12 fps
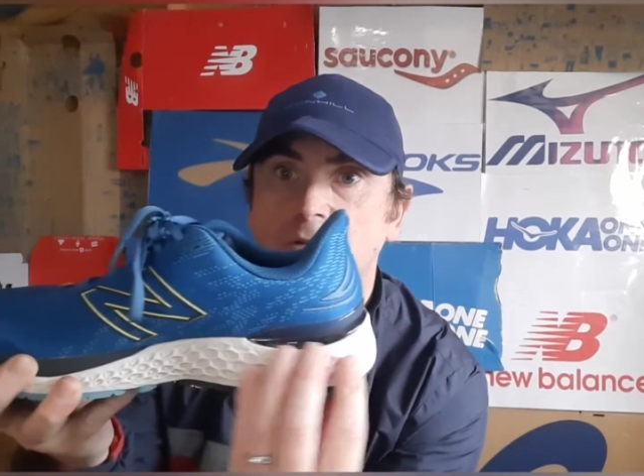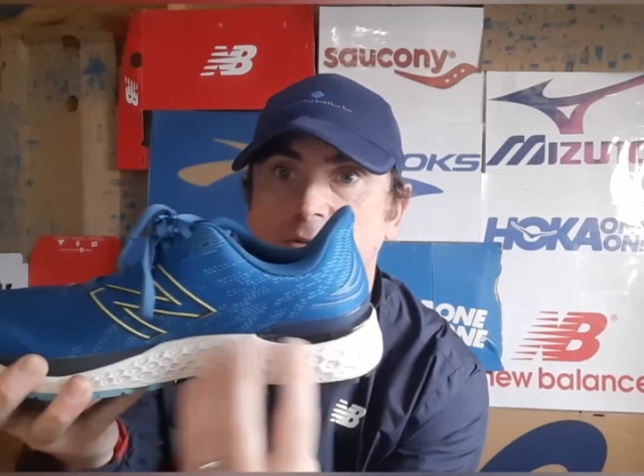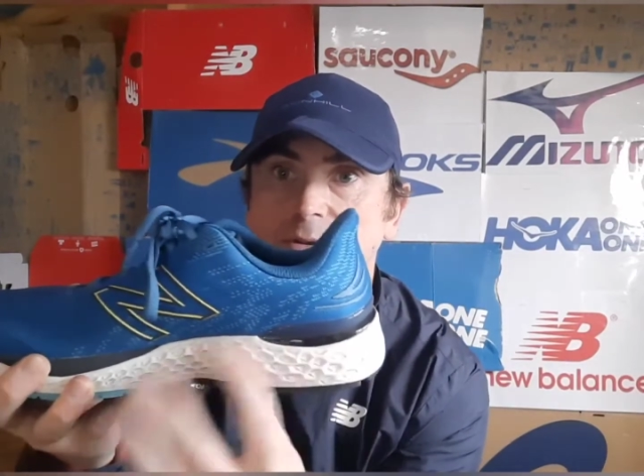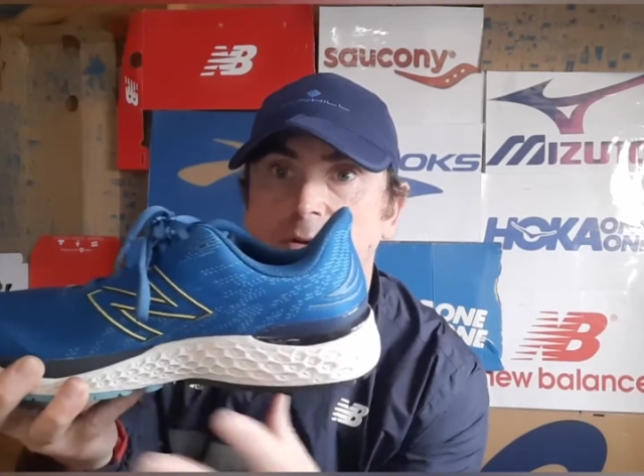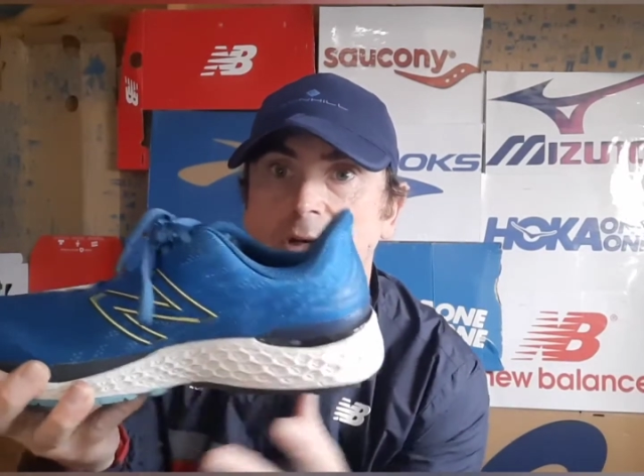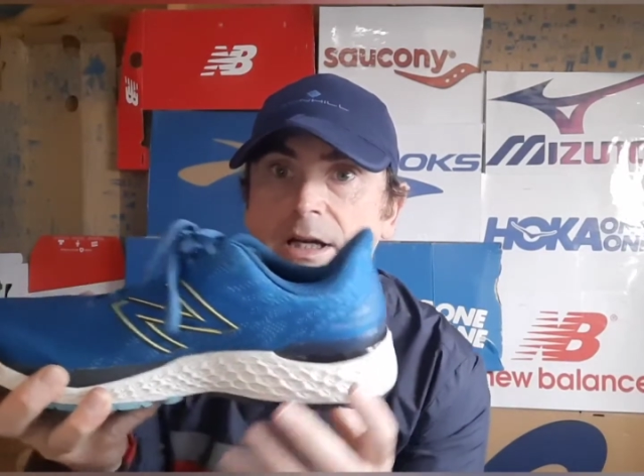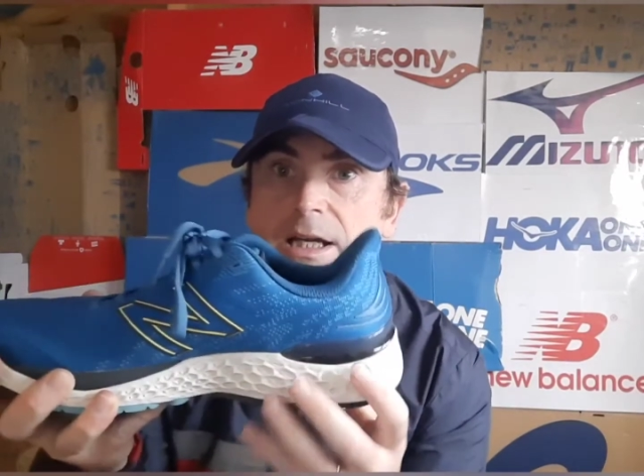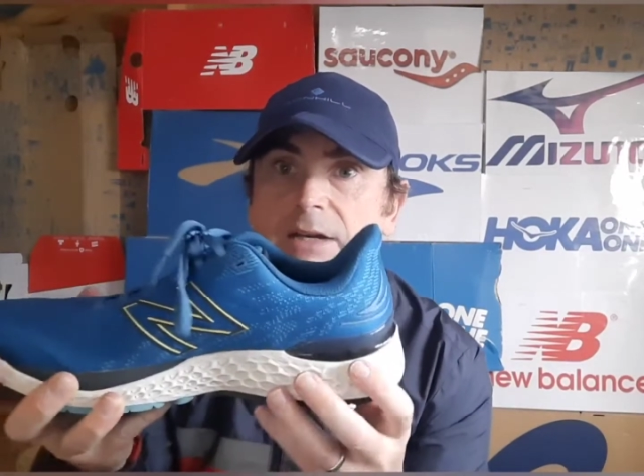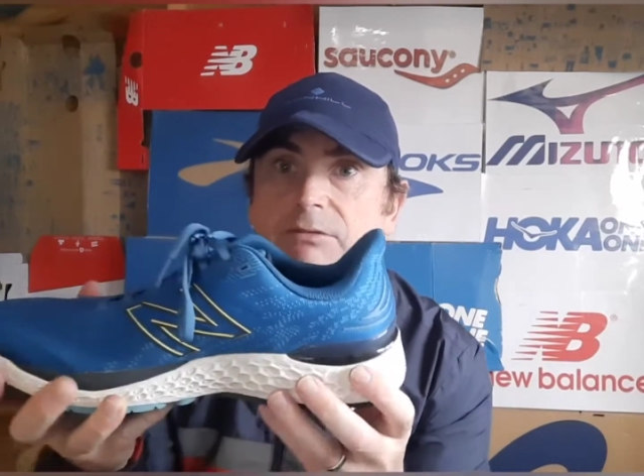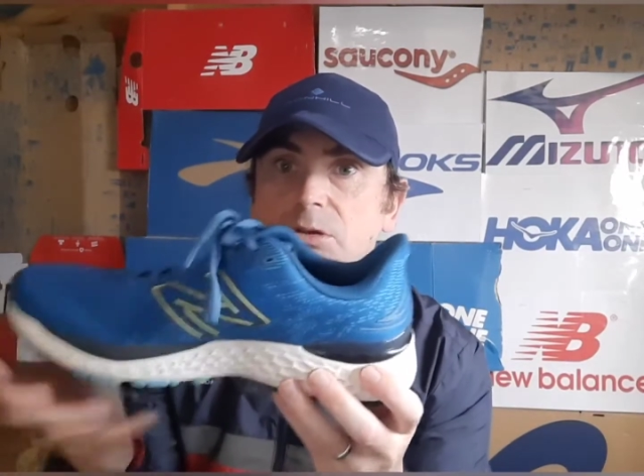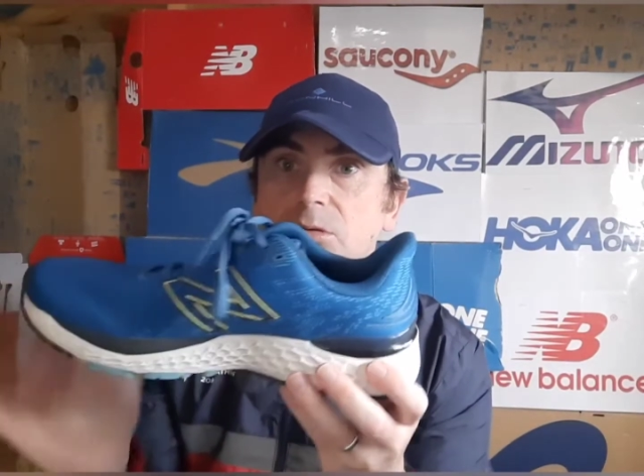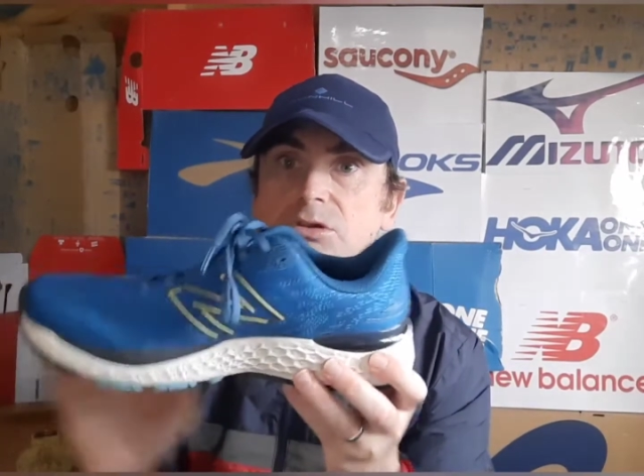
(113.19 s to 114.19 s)
So
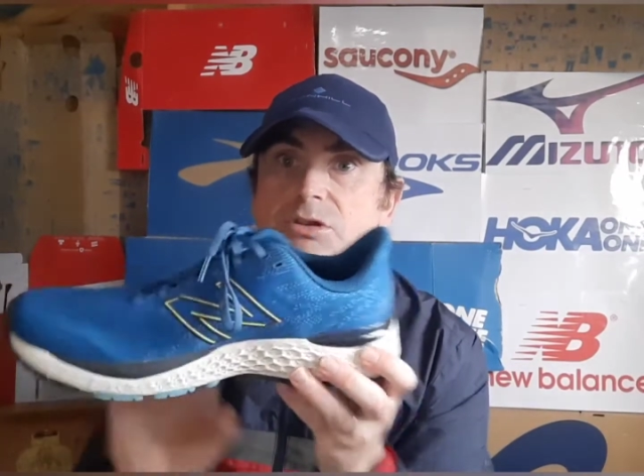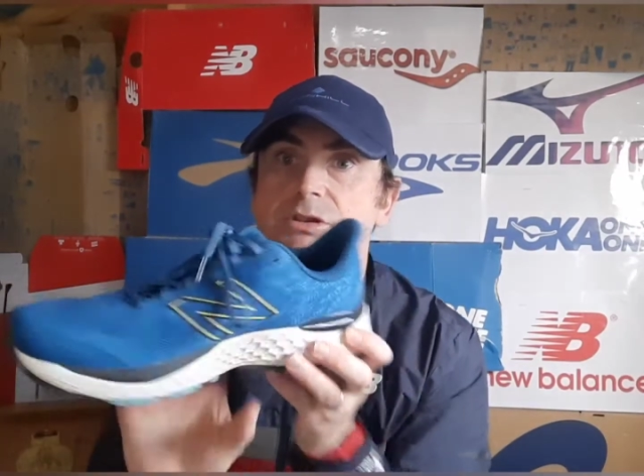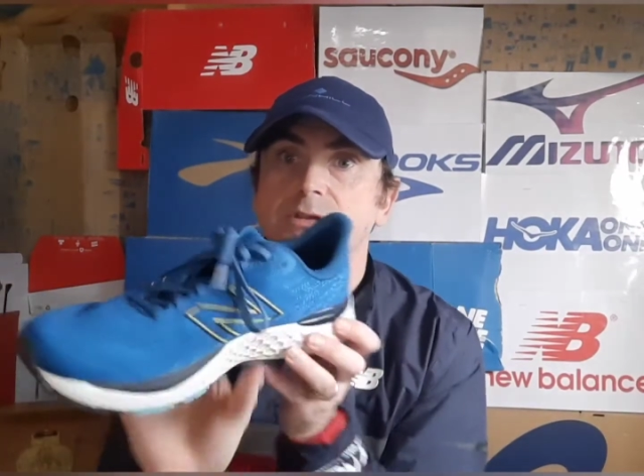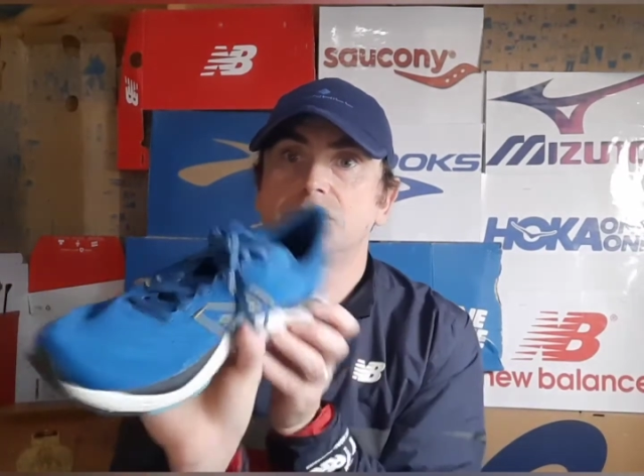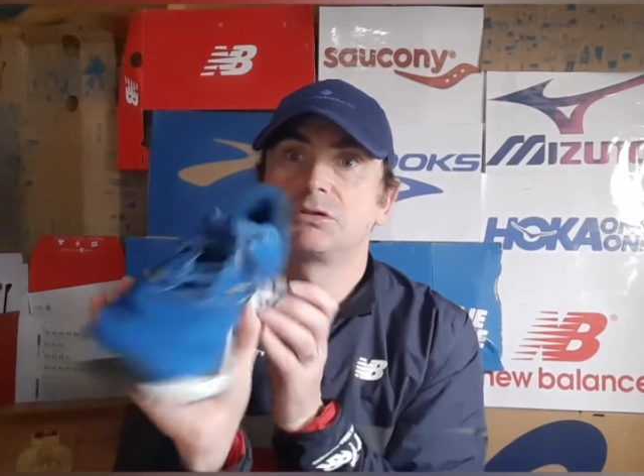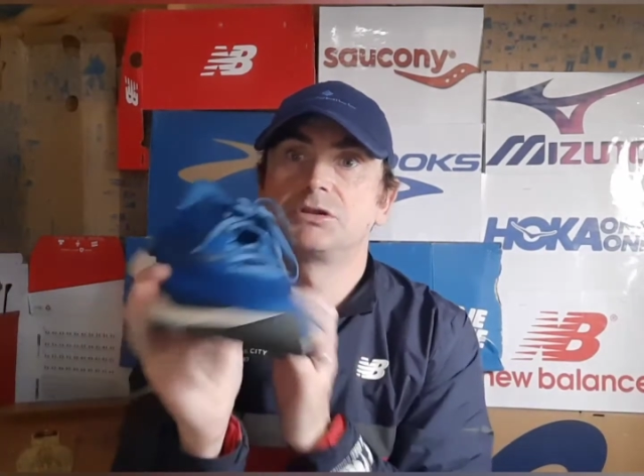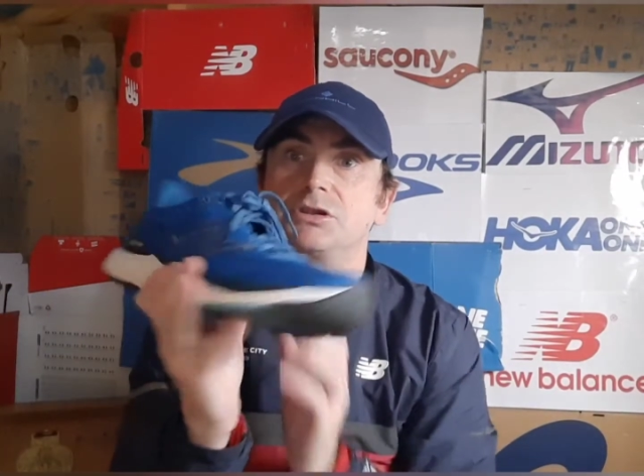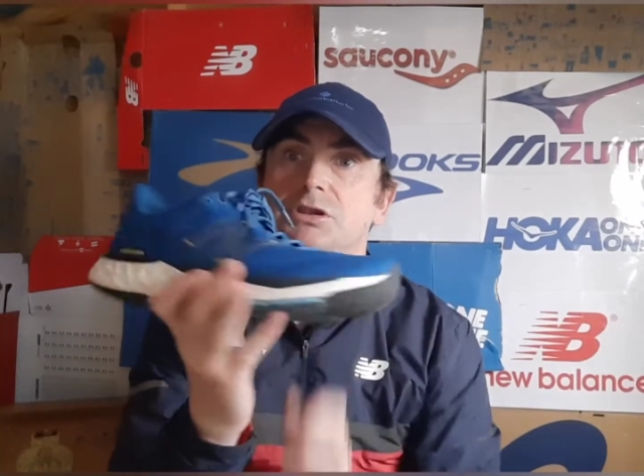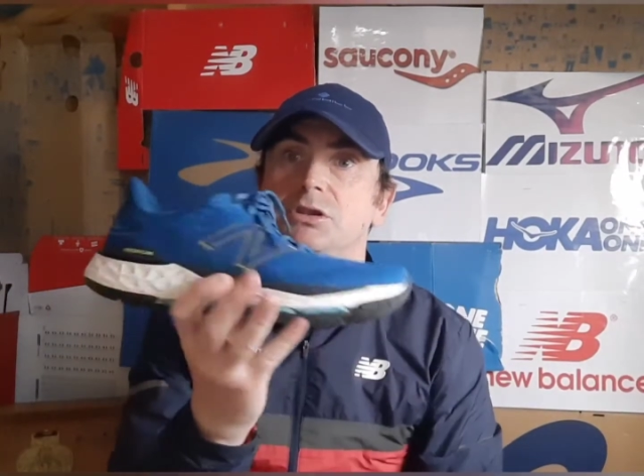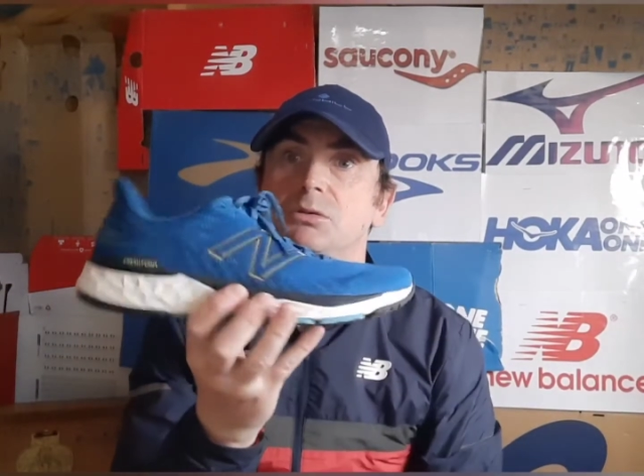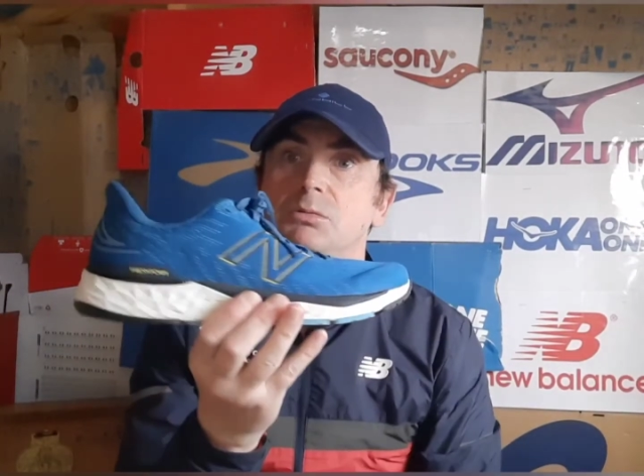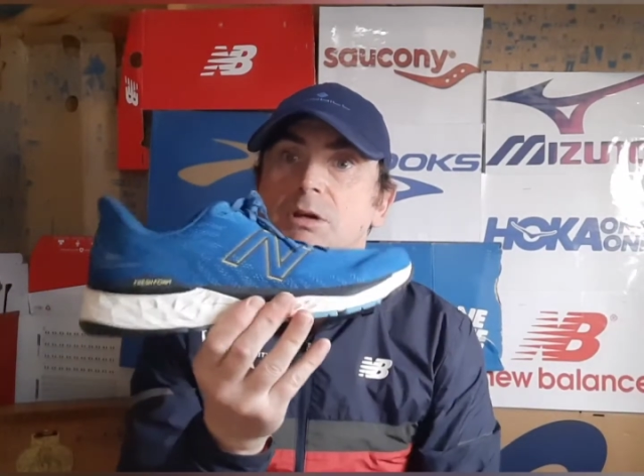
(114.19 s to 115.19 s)
even though it's a neutral
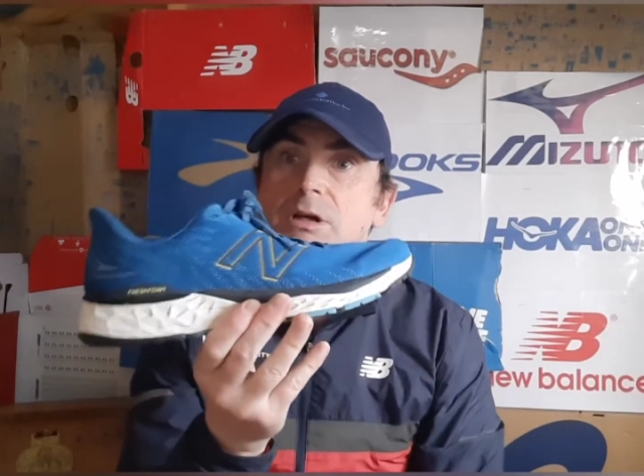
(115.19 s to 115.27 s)
shoe,